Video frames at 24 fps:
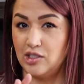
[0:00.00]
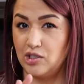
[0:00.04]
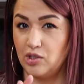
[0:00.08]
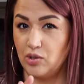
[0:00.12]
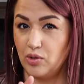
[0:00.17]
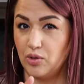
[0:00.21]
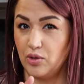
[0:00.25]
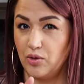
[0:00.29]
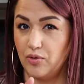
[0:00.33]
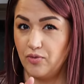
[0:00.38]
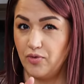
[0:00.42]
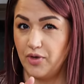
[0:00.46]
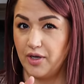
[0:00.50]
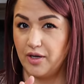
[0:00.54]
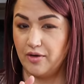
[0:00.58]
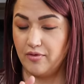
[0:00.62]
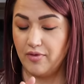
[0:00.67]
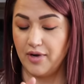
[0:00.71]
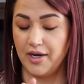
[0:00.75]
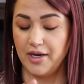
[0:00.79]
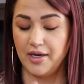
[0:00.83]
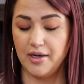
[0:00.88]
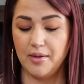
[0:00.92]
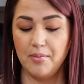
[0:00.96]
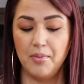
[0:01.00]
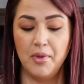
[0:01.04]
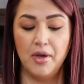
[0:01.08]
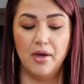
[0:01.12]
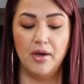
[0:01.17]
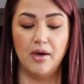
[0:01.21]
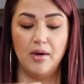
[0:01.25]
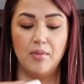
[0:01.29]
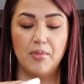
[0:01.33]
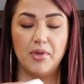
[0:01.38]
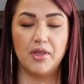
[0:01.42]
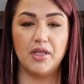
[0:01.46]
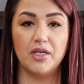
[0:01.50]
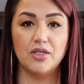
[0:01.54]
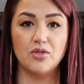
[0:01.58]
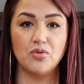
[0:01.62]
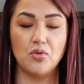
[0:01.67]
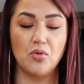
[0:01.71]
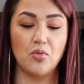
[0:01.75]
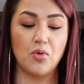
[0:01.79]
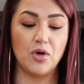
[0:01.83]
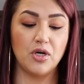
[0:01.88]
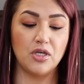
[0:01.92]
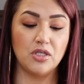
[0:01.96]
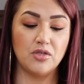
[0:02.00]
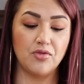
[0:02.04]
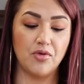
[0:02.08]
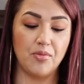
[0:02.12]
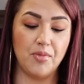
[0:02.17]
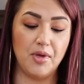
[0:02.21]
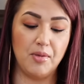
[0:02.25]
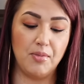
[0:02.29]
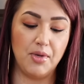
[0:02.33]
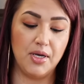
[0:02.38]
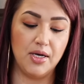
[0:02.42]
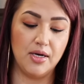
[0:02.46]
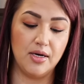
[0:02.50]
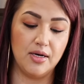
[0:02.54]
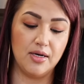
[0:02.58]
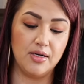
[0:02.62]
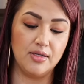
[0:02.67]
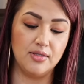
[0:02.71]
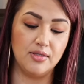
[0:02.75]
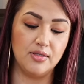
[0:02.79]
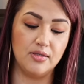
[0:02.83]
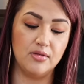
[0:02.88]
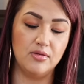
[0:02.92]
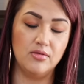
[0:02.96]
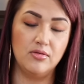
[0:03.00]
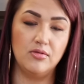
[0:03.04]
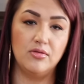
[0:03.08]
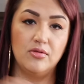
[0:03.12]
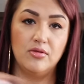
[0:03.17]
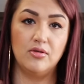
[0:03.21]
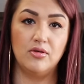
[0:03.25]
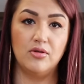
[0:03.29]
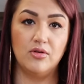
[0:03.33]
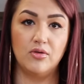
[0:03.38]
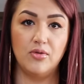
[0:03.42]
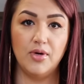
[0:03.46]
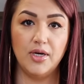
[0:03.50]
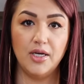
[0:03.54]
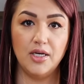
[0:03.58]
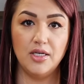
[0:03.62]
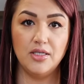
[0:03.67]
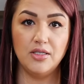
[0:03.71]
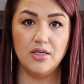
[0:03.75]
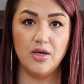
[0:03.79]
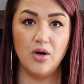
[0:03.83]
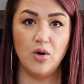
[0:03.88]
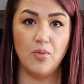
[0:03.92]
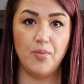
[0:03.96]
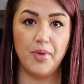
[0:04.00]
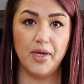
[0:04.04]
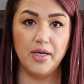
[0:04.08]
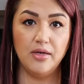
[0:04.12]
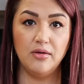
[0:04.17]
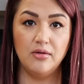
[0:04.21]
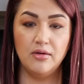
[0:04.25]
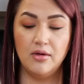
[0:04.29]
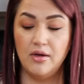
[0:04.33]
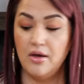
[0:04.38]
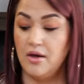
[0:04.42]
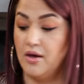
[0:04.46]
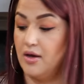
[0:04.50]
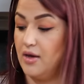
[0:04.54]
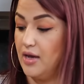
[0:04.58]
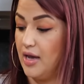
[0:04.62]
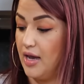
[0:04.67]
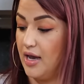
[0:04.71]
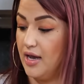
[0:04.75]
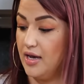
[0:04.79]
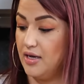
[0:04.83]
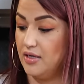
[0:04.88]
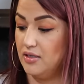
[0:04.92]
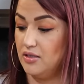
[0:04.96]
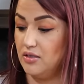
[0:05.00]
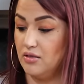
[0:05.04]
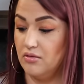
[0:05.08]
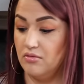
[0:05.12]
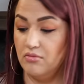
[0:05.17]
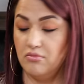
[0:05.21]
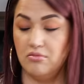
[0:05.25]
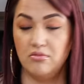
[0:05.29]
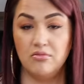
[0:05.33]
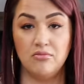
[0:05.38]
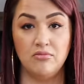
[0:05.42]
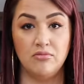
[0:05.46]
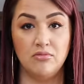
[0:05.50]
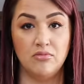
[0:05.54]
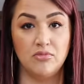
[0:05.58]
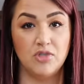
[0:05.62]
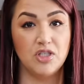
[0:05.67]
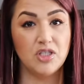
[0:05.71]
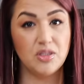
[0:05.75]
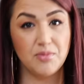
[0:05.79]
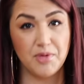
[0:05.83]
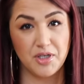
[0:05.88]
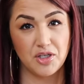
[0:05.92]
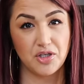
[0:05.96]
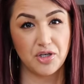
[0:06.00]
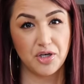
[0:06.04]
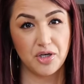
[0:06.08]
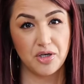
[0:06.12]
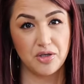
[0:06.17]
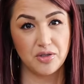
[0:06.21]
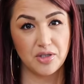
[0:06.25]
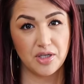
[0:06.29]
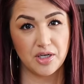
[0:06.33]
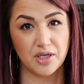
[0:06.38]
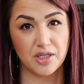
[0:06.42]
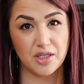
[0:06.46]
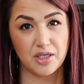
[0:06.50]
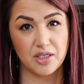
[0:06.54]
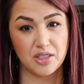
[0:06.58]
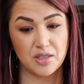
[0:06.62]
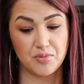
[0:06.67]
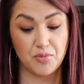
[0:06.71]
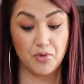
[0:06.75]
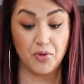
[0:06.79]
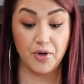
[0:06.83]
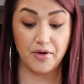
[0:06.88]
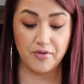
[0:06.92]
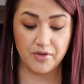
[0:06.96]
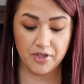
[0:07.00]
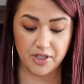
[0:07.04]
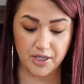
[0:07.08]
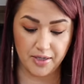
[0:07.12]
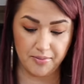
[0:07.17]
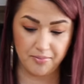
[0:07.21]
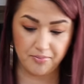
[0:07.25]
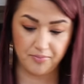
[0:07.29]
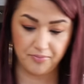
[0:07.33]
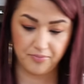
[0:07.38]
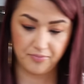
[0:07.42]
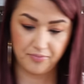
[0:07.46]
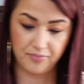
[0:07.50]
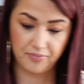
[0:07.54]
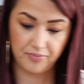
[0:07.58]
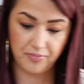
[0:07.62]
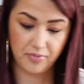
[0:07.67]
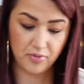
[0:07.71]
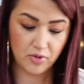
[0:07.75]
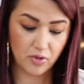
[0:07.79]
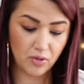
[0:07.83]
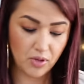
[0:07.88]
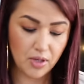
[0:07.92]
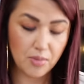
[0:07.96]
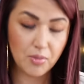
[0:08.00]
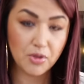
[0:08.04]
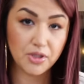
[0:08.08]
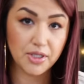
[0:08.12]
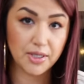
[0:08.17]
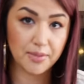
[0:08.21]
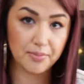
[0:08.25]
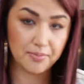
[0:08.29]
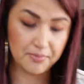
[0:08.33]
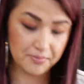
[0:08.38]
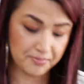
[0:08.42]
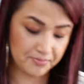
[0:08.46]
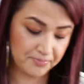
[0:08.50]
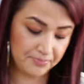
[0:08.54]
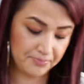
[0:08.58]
Don't know if we can find them. But this one works for me because quick and easy open. And just make sure you're using a clean spoon every time. Don't double dip.